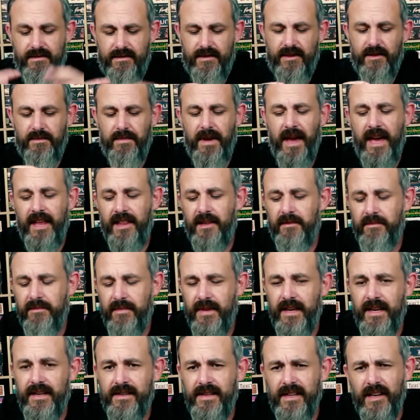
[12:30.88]
compare them
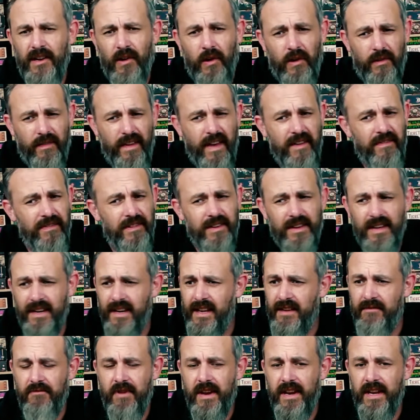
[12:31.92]
is a lot of effort,
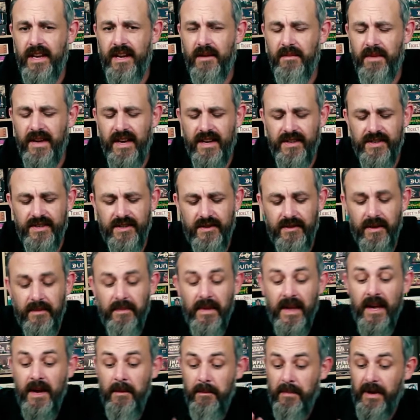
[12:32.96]
and I really can't be asked to do it.
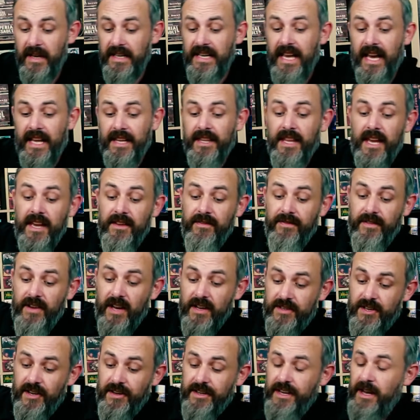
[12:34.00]
But yeah, they've
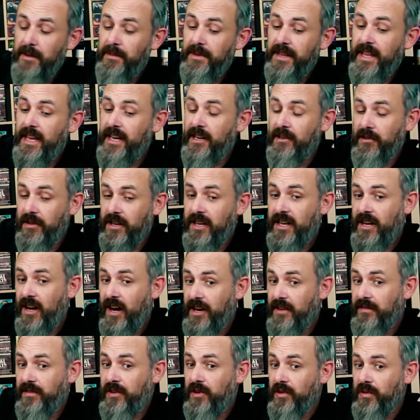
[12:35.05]
turned up and they look
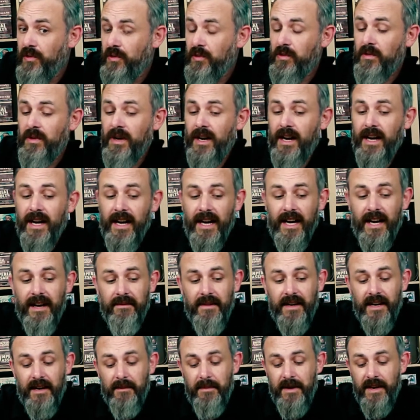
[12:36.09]
kind of cool,
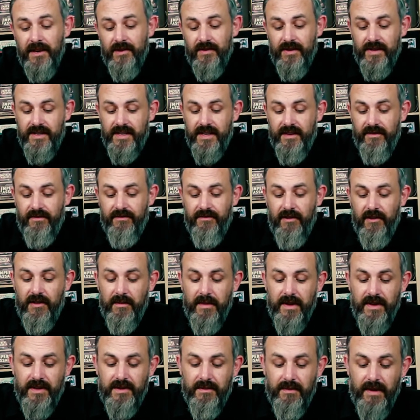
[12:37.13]
and I'd be interested to throw
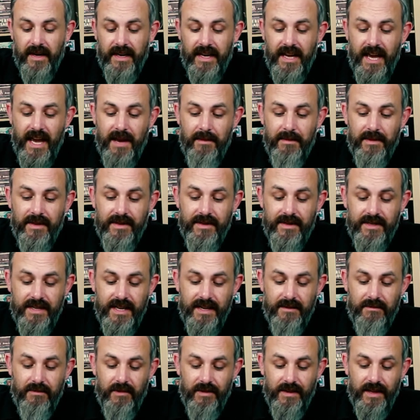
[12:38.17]
them into my game and
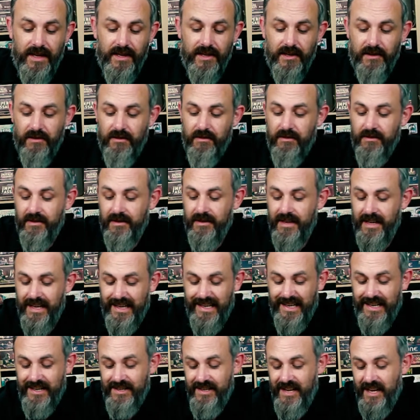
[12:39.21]
see what they do, and
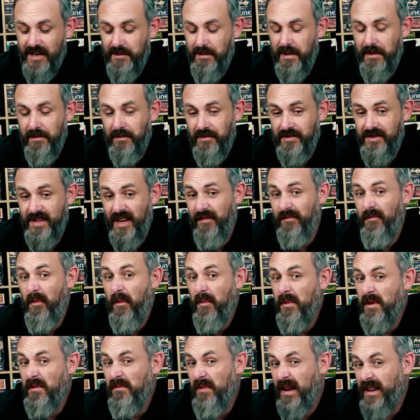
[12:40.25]
just add a bit more stuff
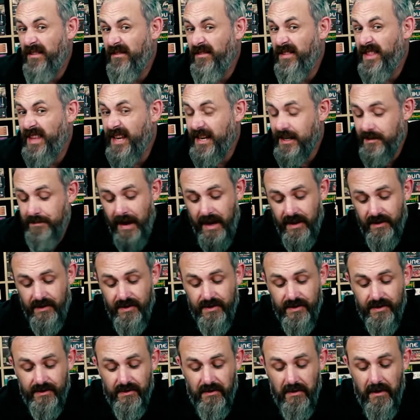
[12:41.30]
while we wait for the
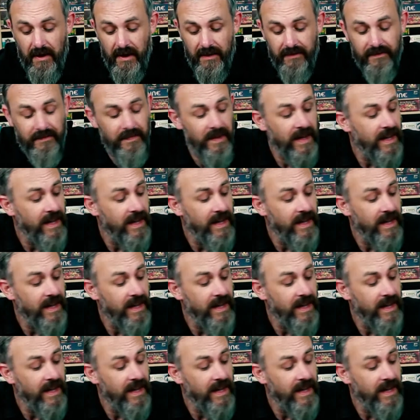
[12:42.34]
expansion to arrive.